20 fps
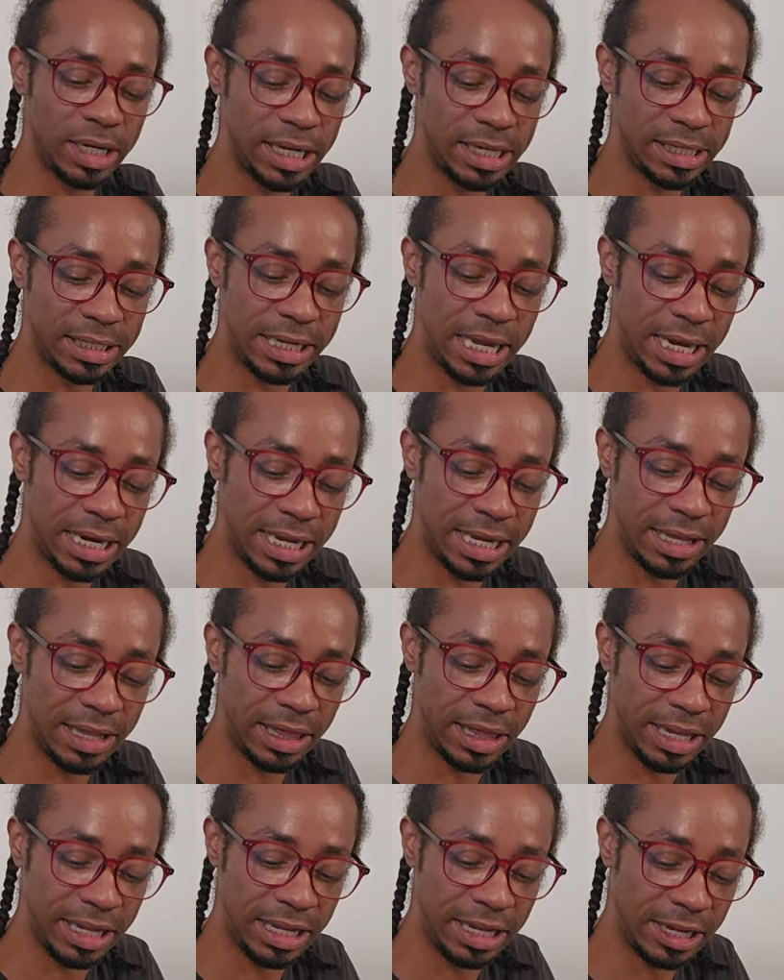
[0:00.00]
is
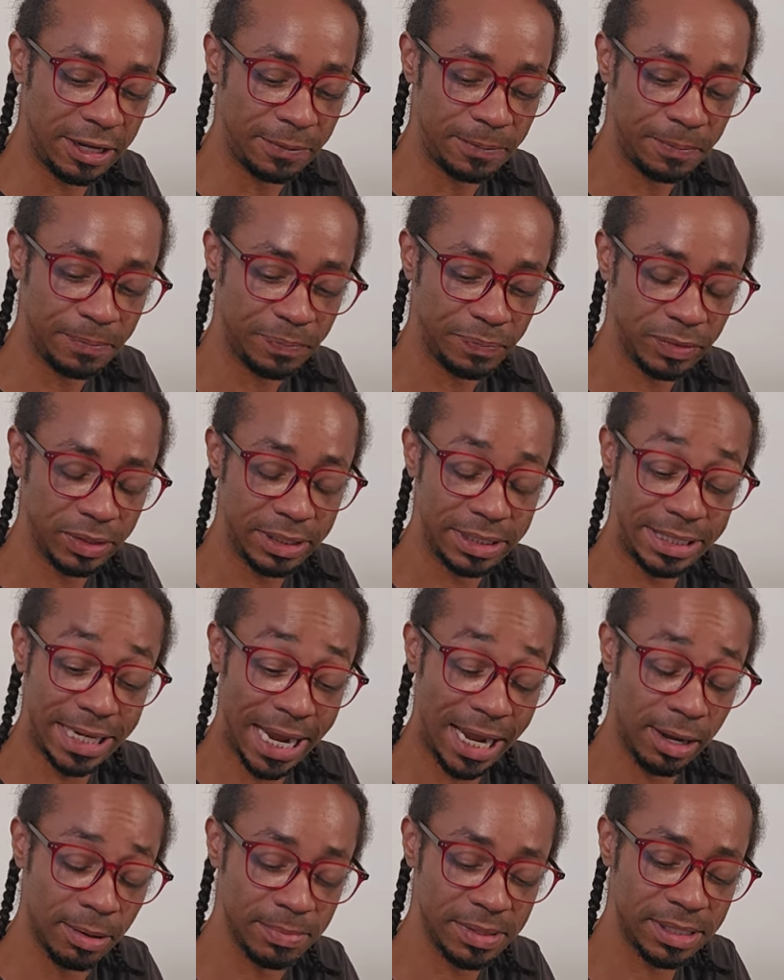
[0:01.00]
getting the,
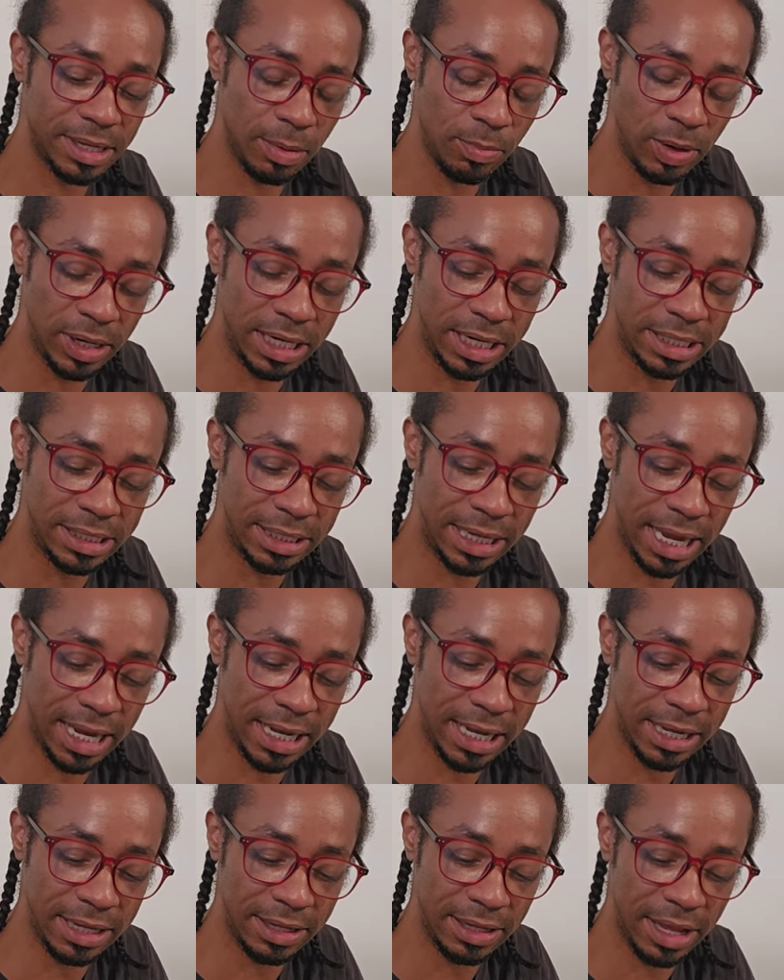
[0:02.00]
damn, someone is
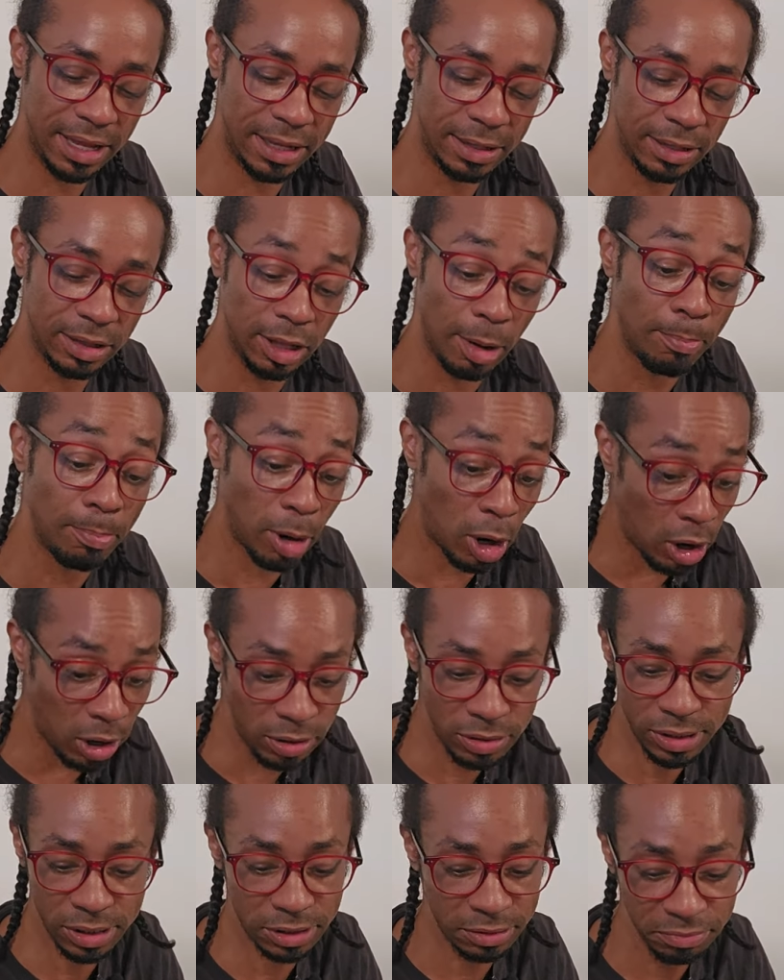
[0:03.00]
getting the
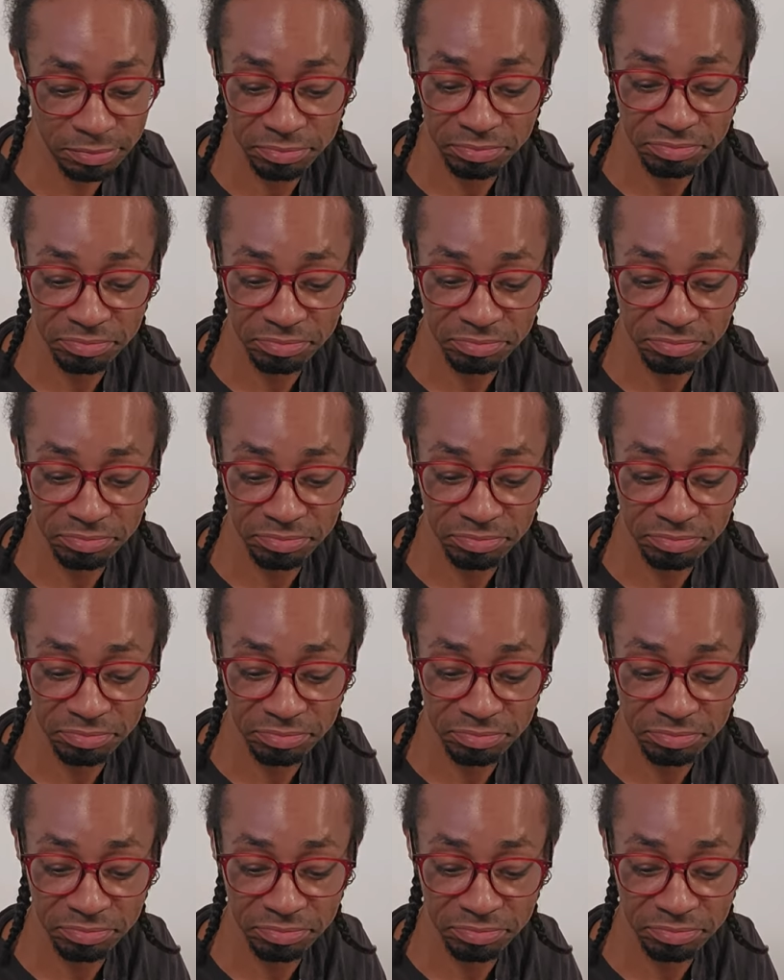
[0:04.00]
balls,